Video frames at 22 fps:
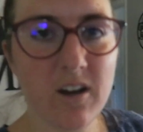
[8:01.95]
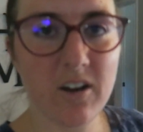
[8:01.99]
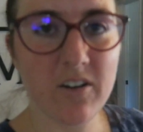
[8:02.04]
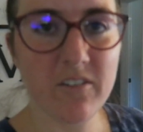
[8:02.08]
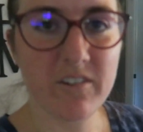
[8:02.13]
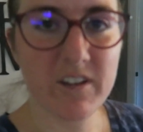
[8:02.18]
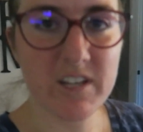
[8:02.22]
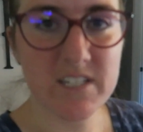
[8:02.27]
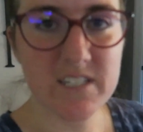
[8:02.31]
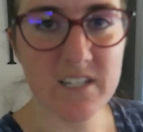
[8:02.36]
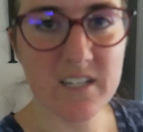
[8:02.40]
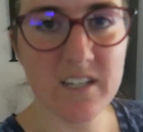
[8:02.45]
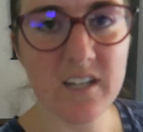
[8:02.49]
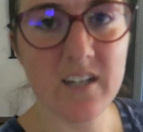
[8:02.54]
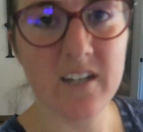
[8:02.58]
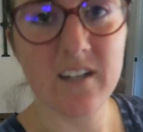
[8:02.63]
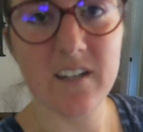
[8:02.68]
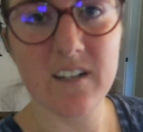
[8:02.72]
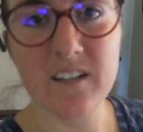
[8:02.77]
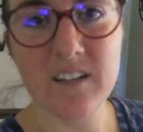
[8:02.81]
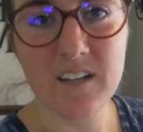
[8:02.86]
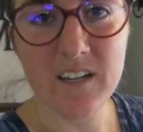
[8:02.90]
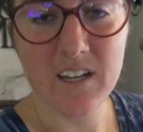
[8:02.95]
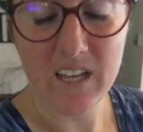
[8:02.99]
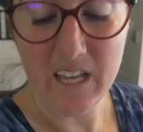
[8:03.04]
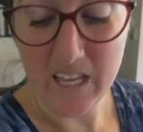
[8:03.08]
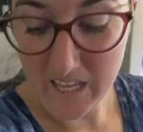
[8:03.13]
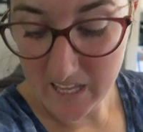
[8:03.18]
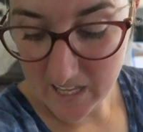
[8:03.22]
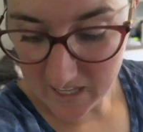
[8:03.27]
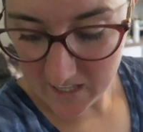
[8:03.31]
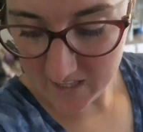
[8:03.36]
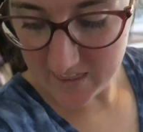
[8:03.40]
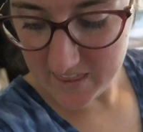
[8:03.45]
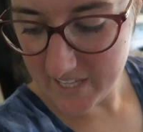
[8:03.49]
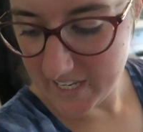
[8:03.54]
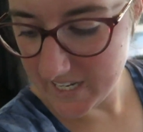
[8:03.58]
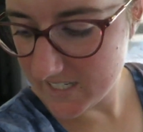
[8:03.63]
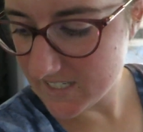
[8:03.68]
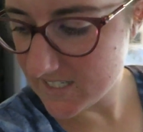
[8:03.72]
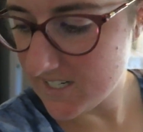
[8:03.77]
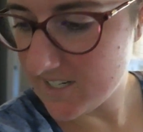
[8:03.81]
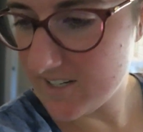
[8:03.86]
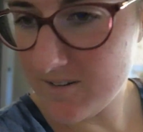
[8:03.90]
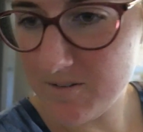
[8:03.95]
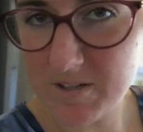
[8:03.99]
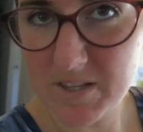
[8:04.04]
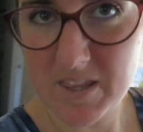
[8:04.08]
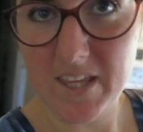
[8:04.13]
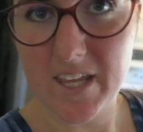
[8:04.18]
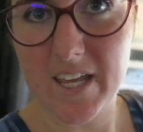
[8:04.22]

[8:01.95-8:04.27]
Our recent thing to do with